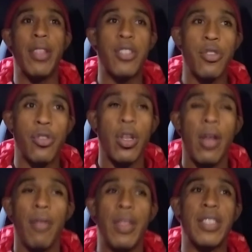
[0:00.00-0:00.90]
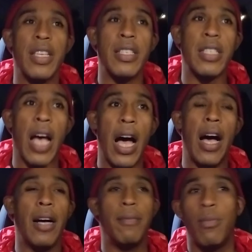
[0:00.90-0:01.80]
This is
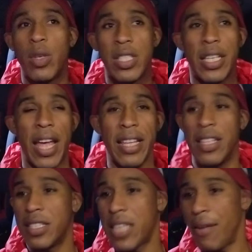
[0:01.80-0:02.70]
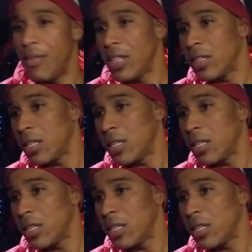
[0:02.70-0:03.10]
what's today? The 7th."